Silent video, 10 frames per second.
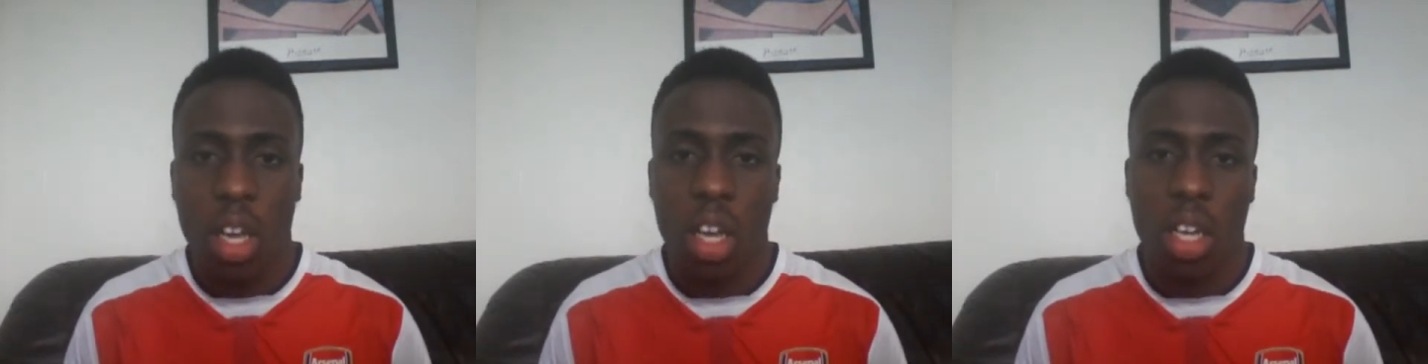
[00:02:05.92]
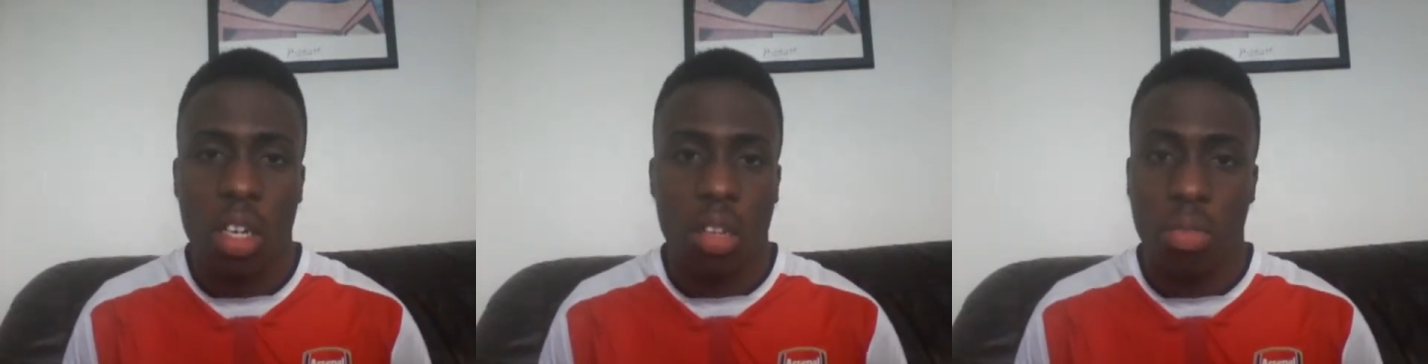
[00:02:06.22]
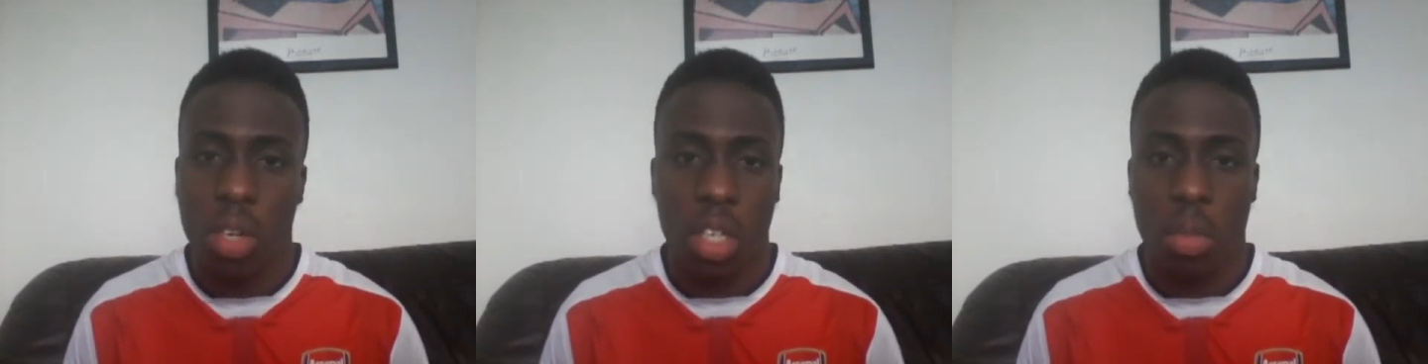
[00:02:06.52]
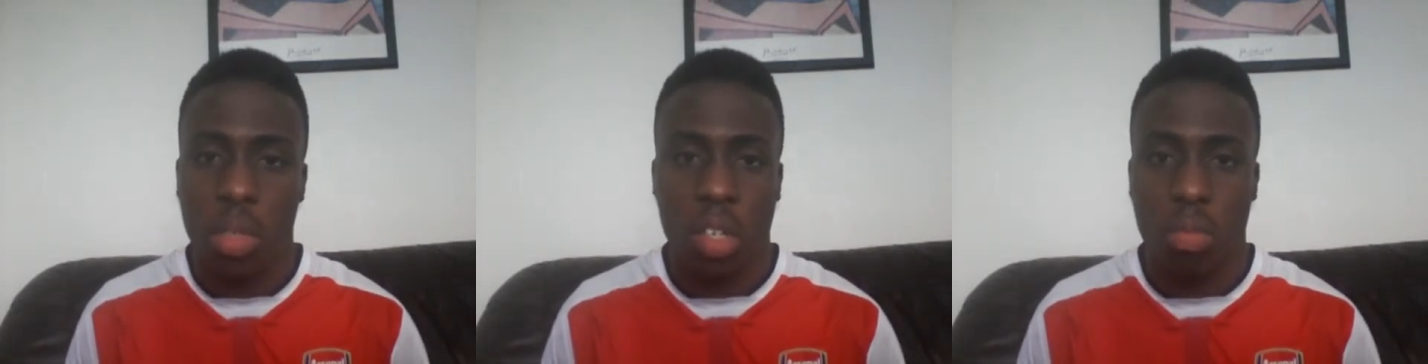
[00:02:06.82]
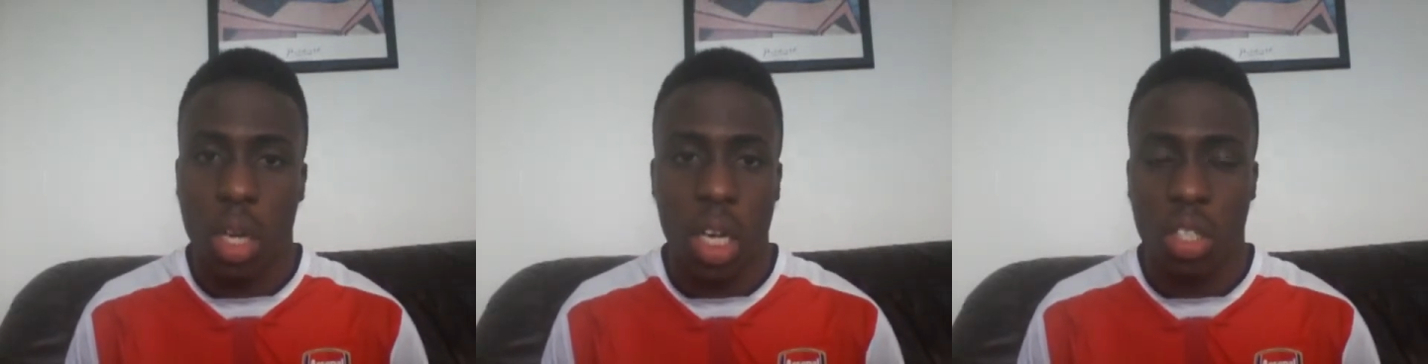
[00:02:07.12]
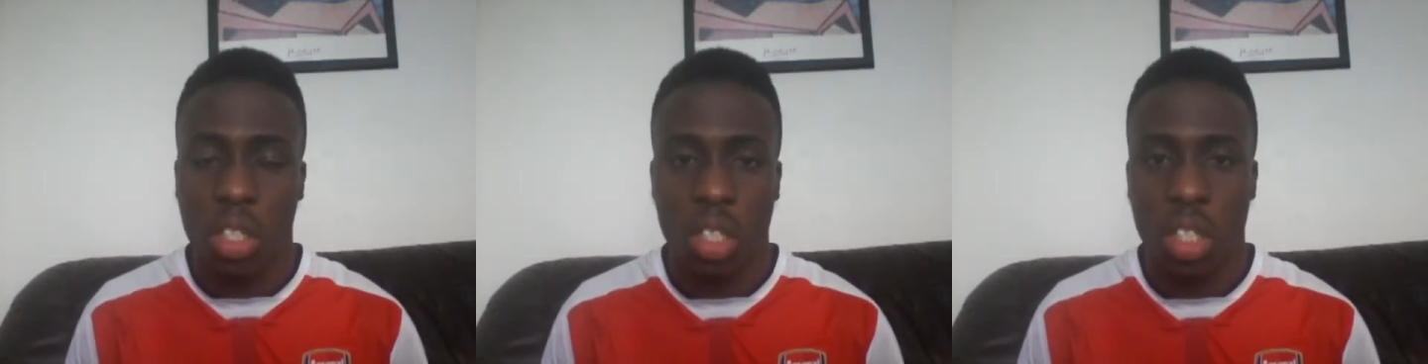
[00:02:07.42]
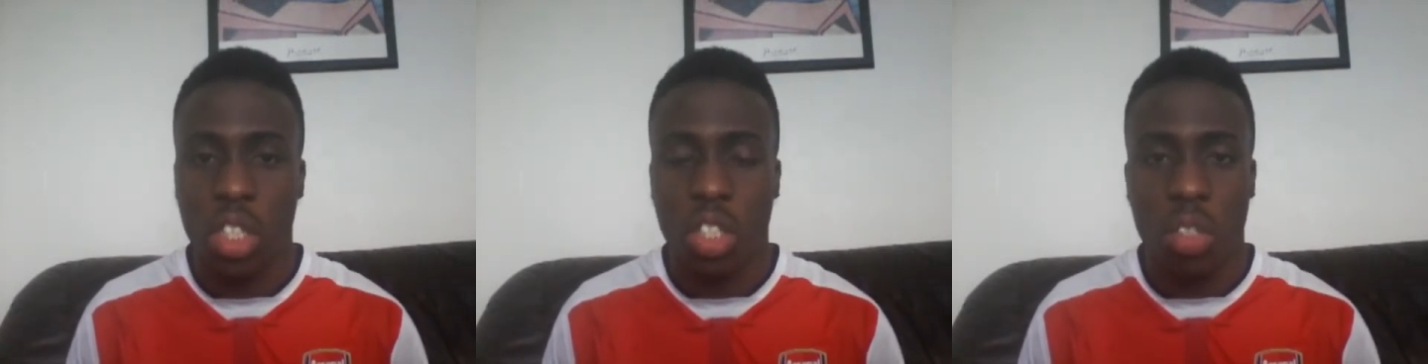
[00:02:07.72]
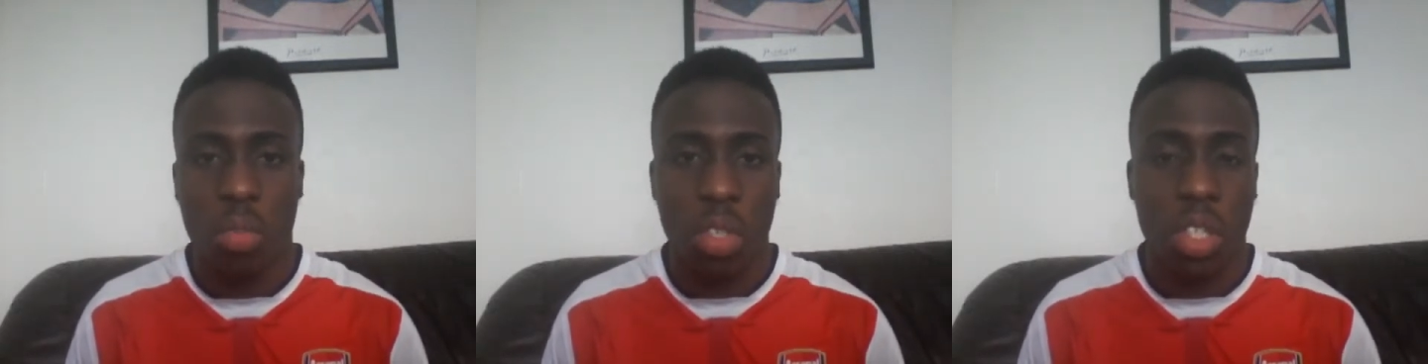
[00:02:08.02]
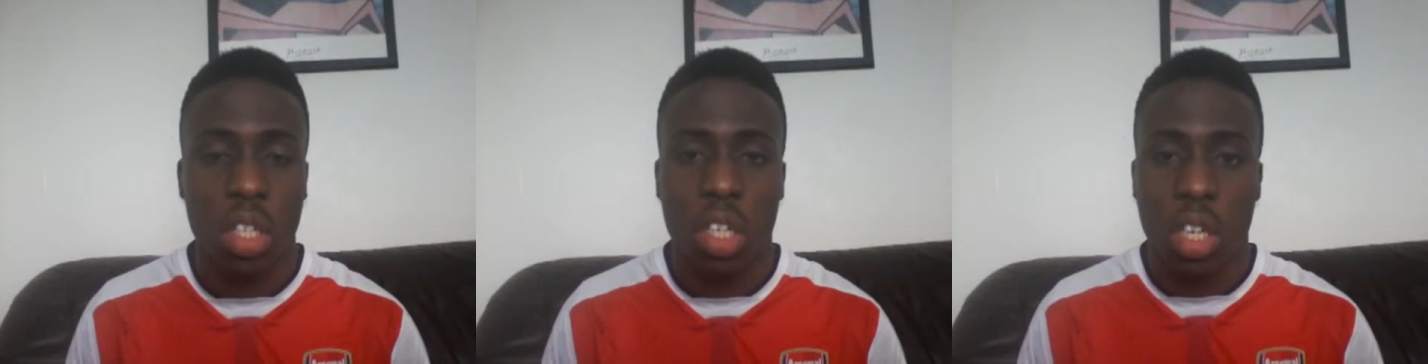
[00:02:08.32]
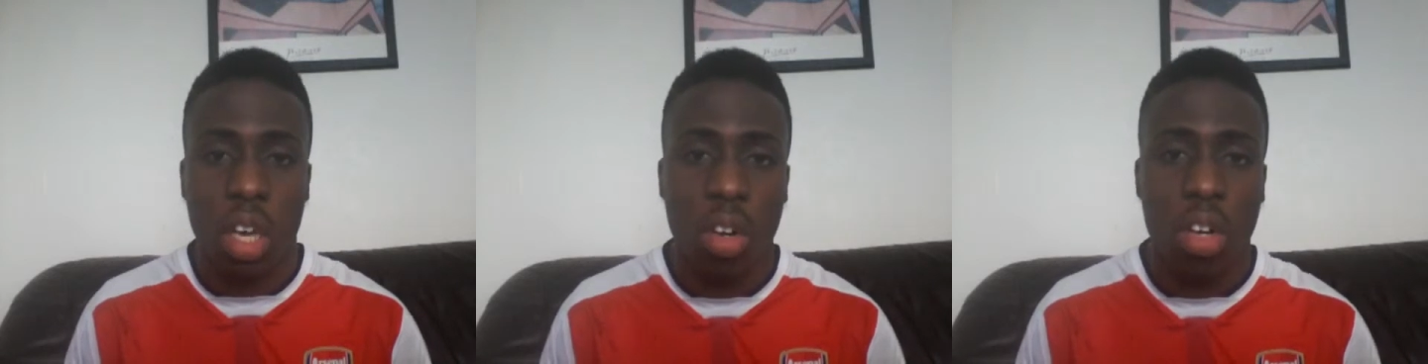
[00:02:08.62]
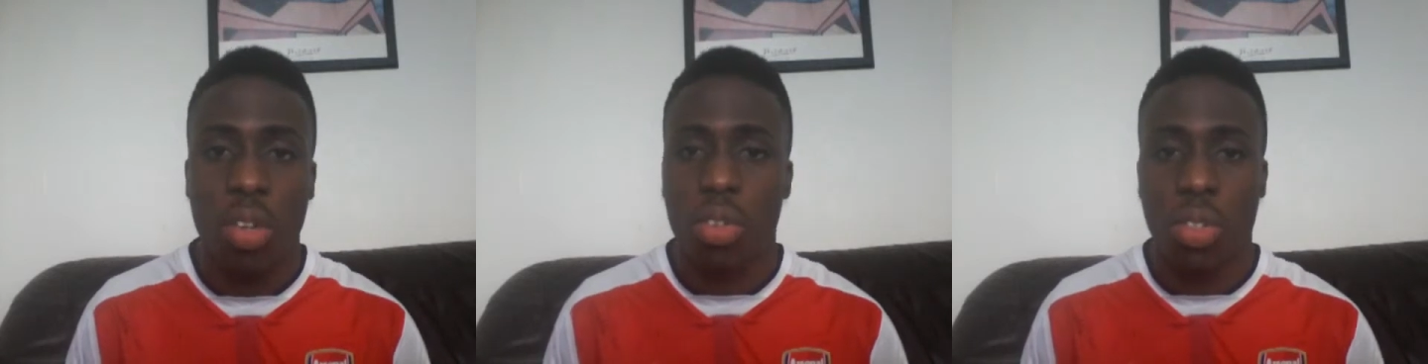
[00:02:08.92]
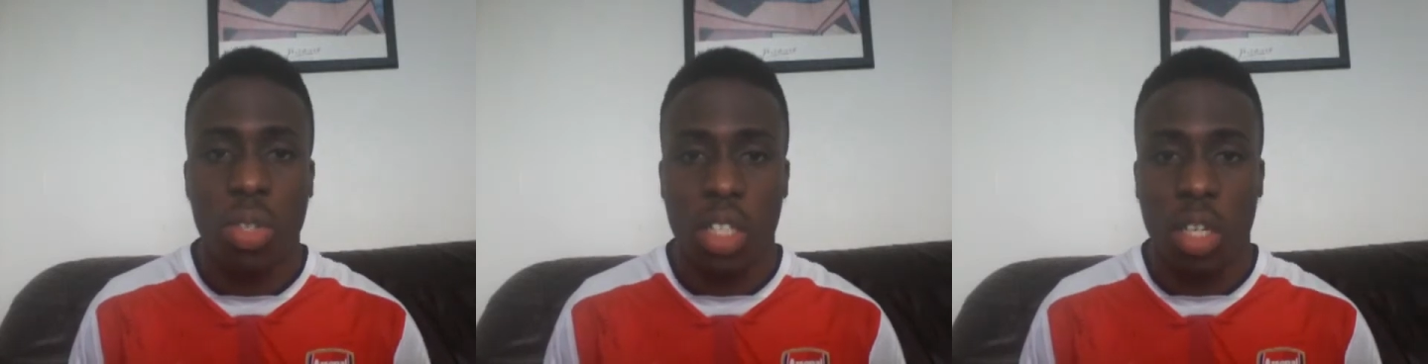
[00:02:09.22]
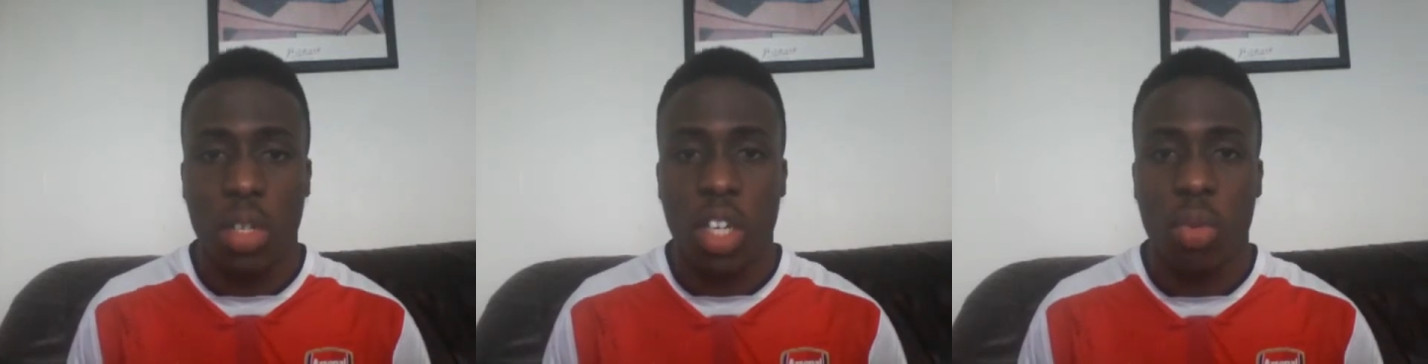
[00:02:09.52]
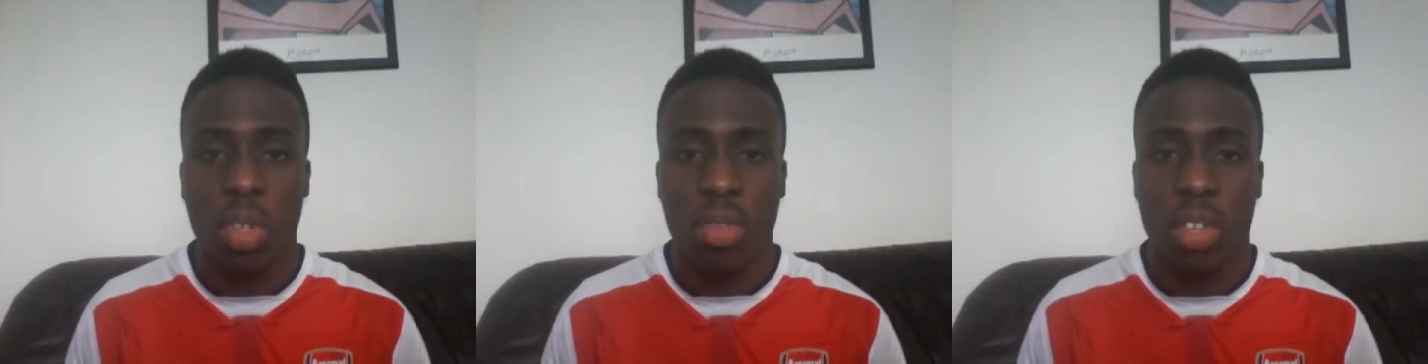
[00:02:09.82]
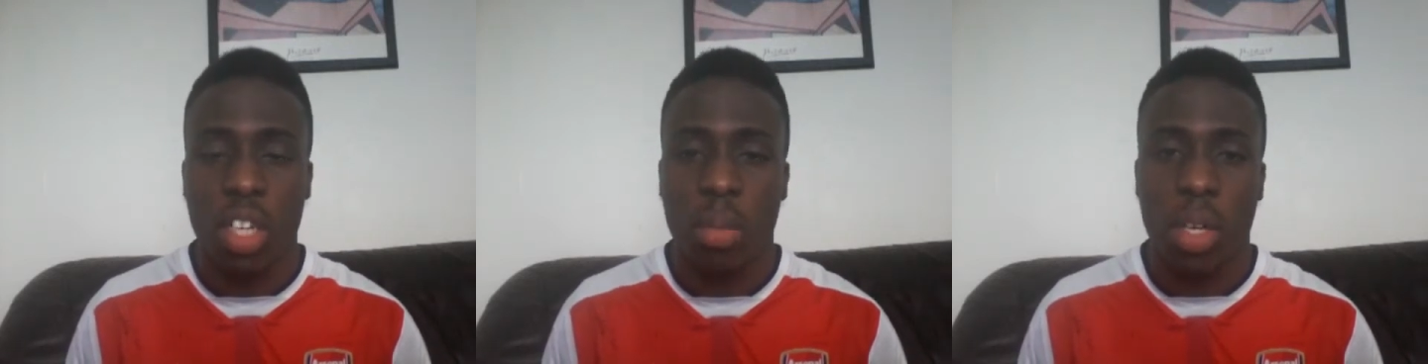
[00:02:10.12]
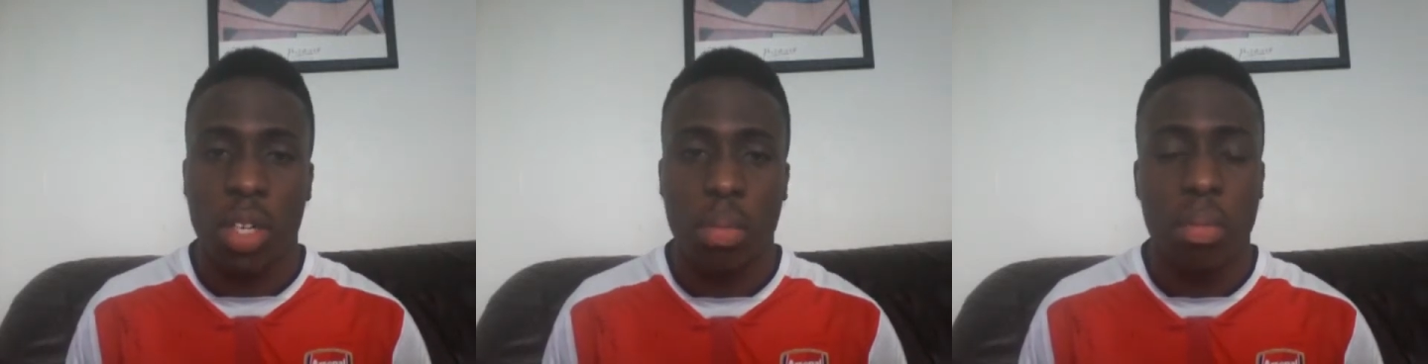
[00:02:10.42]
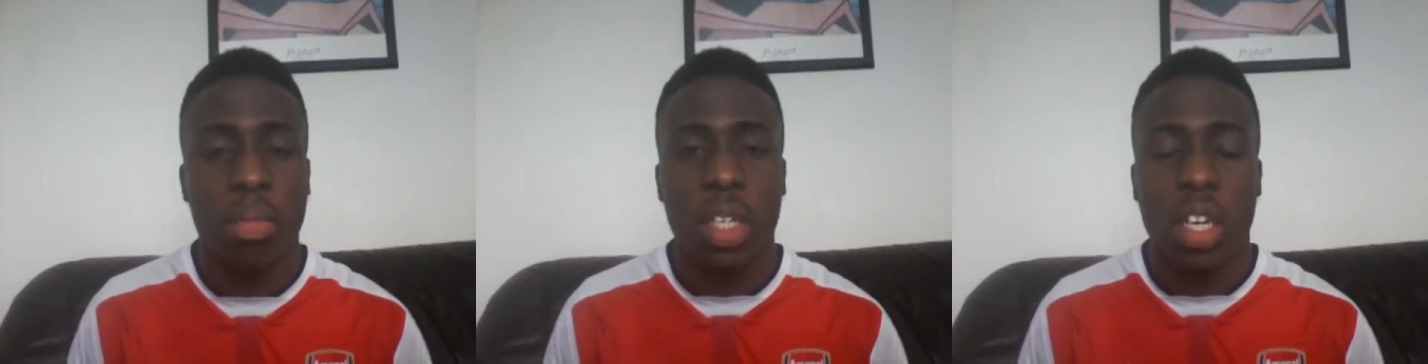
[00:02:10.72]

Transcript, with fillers: And I feel like he'd be an excellent addition, but I don't know, you guys let me know what you think about him.